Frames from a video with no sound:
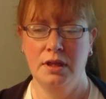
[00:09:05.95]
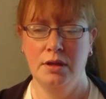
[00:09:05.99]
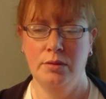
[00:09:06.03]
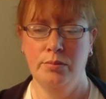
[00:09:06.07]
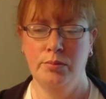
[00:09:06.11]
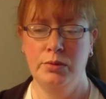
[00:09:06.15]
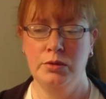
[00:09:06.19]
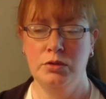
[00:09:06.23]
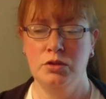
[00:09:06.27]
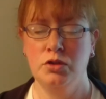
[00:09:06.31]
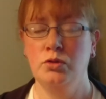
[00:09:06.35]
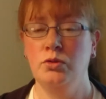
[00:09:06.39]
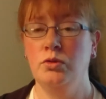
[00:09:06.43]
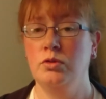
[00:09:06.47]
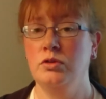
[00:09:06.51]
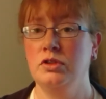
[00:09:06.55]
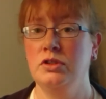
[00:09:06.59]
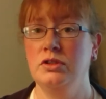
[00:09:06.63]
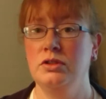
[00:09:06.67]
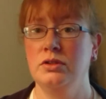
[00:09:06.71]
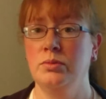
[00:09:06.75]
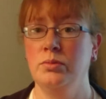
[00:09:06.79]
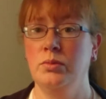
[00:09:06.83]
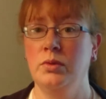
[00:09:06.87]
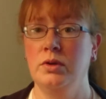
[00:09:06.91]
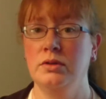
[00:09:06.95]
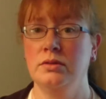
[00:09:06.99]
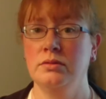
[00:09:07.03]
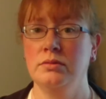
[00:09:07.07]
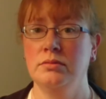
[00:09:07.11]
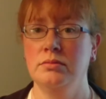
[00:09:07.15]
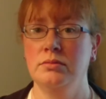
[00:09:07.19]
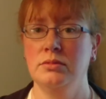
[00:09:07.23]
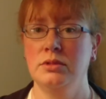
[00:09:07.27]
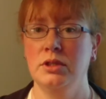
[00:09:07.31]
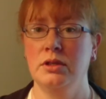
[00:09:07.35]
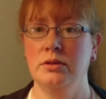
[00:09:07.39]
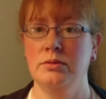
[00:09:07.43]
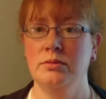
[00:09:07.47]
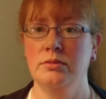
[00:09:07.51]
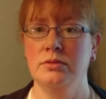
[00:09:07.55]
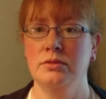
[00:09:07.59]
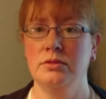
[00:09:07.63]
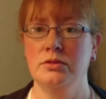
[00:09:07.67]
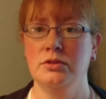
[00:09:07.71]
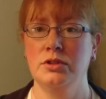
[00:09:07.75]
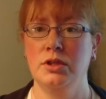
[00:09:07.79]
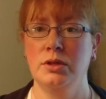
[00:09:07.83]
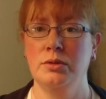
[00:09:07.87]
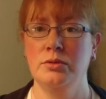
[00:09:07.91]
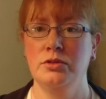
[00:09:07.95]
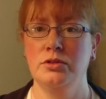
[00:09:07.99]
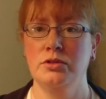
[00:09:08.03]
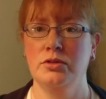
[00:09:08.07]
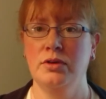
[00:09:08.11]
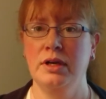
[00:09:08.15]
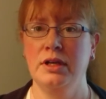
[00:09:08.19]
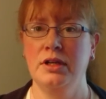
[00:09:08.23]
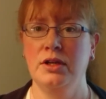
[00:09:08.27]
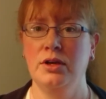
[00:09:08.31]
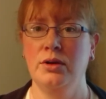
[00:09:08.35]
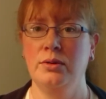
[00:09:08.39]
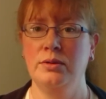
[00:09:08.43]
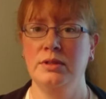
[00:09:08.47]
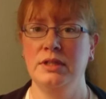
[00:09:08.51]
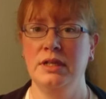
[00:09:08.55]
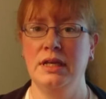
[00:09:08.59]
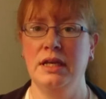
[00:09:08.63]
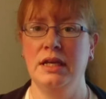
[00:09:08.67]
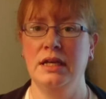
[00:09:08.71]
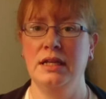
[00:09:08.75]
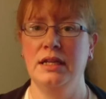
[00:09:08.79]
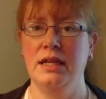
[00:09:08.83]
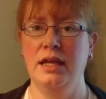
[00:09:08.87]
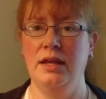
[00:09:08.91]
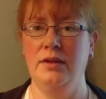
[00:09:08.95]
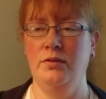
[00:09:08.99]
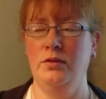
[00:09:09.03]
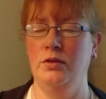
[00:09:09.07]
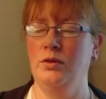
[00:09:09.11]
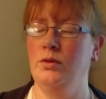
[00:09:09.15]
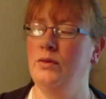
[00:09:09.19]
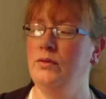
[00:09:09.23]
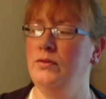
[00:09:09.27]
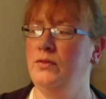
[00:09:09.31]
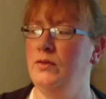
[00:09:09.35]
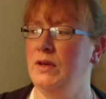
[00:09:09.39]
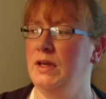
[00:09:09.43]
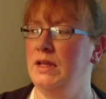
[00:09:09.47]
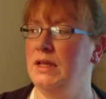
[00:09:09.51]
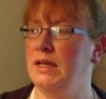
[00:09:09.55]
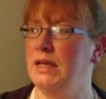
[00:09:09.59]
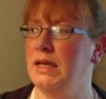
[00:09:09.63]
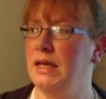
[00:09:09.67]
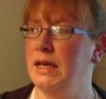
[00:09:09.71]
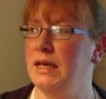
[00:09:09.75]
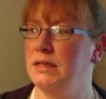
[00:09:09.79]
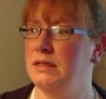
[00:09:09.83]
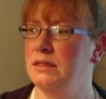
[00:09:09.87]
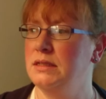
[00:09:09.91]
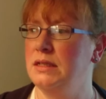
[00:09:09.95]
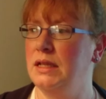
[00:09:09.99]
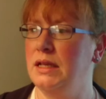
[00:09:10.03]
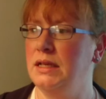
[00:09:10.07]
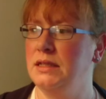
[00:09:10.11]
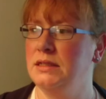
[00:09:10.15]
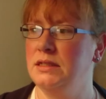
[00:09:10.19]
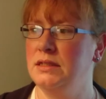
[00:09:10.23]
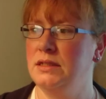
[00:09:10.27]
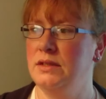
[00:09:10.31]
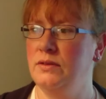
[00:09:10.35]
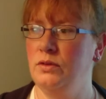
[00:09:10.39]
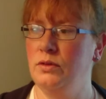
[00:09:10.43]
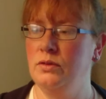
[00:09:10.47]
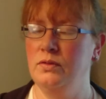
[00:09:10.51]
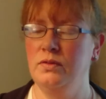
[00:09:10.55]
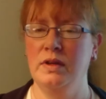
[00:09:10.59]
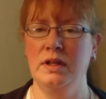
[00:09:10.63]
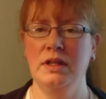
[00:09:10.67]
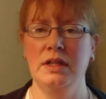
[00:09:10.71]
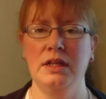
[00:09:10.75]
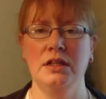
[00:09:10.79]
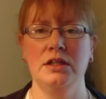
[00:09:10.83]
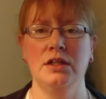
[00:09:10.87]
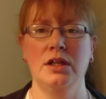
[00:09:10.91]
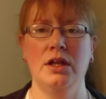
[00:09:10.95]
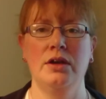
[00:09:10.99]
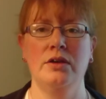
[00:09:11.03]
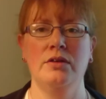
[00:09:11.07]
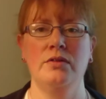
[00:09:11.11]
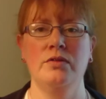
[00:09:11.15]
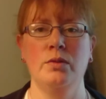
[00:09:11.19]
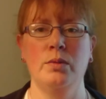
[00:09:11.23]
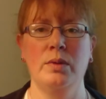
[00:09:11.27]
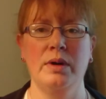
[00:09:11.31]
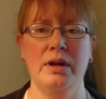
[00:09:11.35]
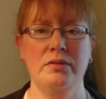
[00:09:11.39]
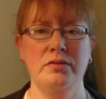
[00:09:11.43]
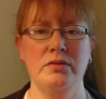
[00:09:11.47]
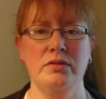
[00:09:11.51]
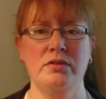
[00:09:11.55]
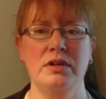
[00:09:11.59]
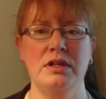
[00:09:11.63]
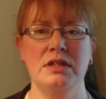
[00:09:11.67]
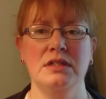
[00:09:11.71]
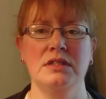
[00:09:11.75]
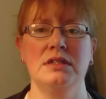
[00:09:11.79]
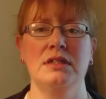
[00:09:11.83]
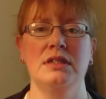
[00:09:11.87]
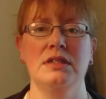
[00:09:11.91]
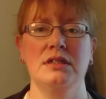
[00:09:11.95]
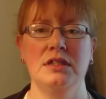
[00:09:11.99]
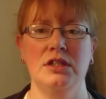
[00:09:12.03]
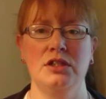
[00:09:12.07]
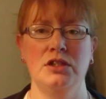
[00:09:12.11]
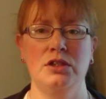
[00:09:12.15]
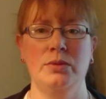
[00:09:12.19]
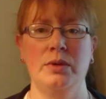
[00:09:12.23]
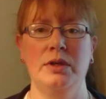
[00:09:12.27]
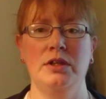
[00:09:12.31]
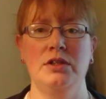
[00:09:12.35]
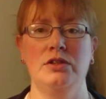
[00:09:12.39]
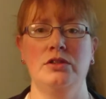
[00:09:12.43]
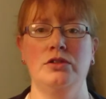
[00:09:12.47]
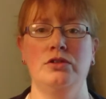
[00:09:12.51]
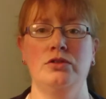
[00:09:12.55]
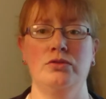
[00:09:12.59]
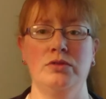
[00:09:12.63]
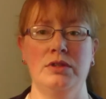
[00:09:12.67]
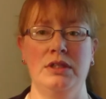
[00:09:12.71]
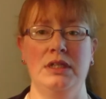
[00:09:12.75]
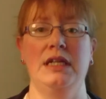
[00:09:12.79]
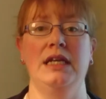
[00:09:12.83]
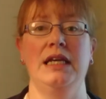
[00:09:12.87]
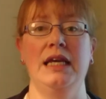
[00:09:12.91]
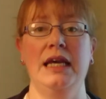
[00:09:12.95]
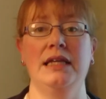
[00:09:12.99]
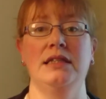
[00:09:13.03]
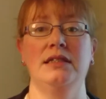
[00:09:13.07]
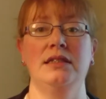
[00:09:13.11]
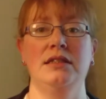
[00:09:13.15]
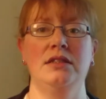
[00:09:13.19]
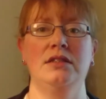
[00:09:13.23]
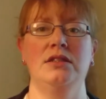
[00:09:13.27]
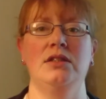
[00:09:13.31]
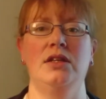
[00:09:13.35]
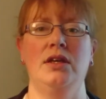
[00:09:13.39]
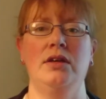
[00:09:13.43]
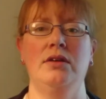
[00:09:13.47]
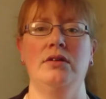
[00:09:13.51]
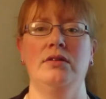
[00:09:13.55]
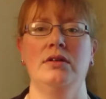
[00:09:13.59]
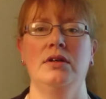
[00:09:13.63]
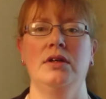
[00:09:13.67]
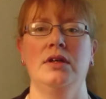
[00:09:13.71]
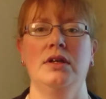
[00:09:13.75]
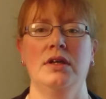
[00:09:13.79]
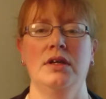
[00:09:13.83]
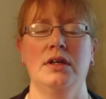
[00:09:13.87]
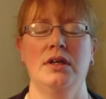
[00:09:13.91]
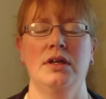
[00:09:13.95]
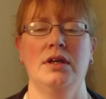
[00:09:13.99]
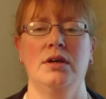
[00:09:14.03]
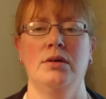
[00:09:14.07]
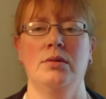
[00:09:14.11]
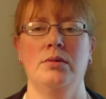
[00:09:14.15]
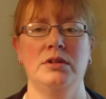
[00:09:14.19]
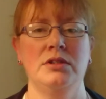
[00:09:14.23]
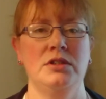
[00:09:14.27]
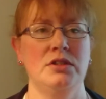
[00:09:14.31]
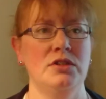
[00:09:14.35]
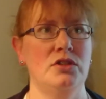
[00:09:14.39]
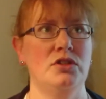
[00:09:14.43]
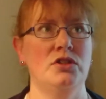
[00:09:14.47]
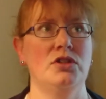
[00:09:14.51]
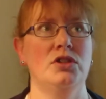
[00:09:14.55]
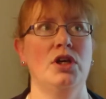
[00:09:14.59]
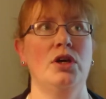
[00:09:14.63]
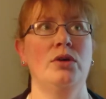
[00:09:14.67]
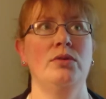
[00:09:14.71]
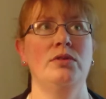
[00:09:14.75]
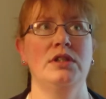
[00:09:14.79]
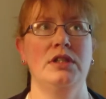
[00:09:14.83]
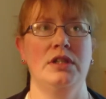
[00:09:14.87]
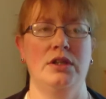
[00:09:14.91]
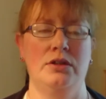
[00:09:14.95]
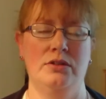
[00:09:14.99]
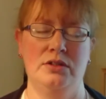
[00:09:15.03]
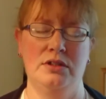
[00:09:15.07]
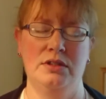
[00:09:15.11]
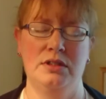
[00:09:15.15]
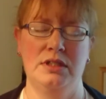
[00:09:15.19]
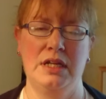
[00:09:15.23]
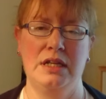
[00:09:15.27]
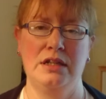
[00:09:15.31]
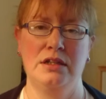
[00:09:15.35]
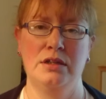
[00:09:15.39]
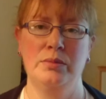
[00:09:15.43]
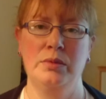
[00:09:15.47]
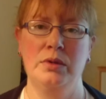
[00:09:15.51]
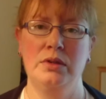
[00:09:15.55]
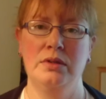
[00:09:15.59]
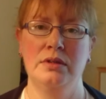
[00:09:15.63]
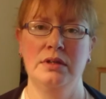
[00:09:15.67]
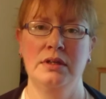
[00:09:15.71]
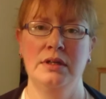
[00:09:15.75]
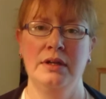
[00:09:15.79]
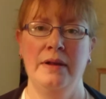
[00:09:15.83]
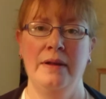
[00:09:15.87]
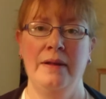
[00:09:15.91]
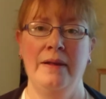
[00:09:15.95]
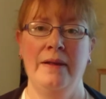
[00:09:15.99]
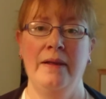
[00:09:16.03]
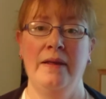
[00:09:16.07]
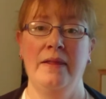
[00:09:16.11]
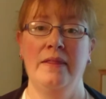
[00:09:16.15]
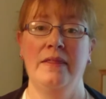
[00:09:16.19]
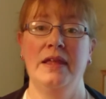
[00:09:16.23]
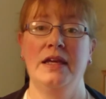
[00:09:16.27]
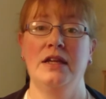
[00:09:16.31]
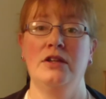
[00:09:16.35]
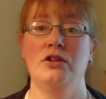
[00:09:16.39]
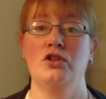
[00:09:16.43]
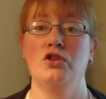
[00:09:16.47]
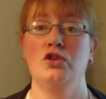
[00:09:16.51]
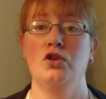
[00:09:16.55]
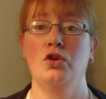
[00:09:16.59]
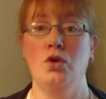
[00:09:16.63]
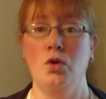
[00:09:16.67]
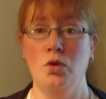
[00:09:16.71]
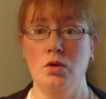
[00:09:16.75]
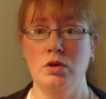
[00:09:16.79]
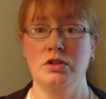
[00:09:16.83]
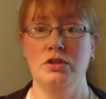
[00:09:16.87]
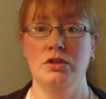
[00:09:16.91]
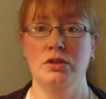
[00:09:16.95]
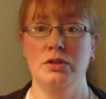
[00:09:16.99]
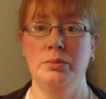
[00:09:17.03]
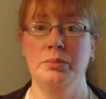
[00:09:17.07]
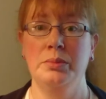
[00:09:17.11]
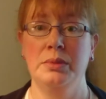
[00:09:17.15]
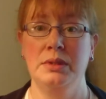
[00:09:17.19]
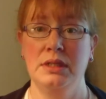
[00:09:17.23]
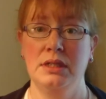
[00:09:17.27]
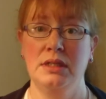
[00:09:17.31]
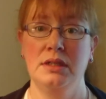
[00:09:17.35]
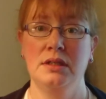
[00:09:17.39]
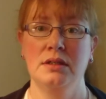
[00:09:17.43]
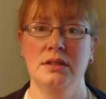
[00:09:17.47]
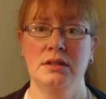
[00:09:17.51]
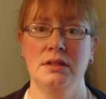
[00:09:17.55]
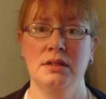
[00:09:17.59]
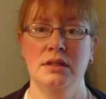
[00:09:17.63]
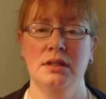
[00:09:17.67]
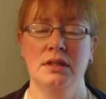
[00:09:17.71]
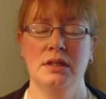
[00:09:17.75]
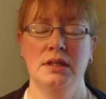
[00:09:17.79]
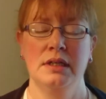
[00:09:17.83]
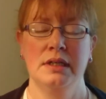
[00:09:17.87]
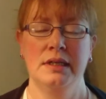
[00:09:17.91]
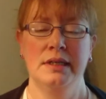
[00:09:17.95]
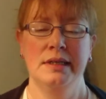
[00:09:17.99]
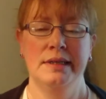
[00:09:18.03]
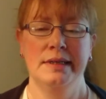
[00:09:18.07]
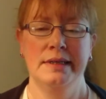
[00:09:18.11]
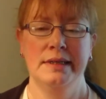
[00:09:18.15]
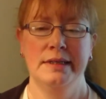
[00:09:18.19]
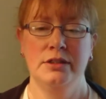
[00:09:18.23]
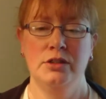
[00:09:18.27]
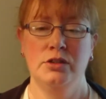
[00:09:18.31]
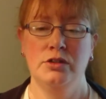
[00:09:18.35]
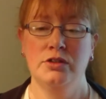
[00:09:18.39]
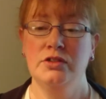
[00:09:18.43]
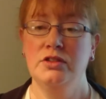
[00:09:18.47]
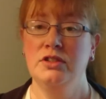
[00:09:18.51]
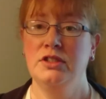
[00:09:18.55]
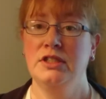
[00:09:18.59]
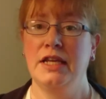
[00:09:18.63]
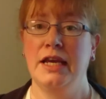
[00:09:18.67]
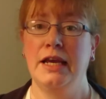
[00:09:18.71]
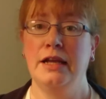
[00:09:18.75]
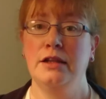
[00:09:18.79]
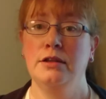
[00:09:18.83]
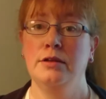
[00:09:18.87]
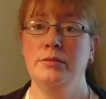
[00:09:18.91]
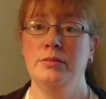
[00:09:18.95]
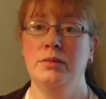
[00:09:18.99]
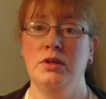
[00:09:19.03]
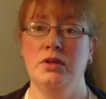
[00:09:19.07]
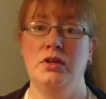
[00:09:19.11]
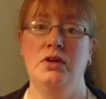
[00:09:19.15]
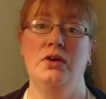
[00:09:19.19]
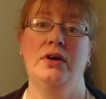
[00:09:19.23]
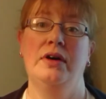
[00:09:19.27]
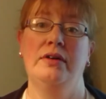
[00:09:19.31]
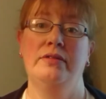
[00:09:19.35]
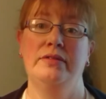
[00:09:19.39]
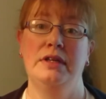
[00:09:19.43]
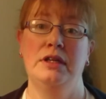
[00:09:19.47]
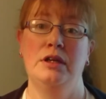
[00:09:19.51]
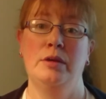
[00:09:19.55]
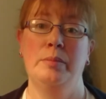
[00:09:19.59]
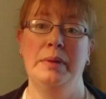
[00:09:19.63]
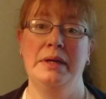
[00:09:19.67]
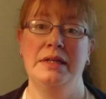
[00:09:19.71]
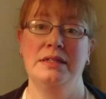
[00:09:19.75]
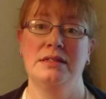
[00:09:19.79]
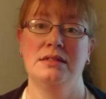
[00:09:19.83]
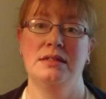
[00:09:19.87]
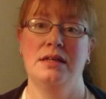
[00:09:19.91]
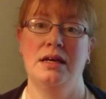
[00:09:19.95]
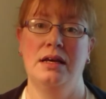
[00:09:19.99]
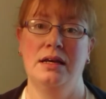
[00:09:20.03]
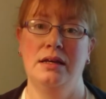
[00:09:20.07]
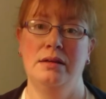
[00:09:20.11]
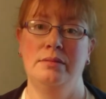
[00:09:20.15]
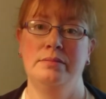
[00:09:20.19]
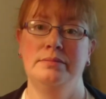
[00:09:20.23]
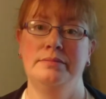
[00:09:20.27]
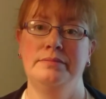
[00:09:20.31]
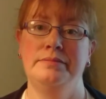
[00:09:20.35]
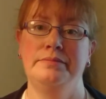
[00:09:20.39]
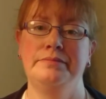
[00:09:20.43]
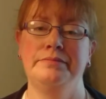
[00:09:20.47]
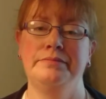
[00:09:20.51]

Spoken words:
But talk to someone. Don't try and hold it in. If you're feeling isolated, if you're feeling low, for whatever reason, the situation's really getting to you, which is totally understandable, then talk to somebody. Just tell them that you're having a bad time,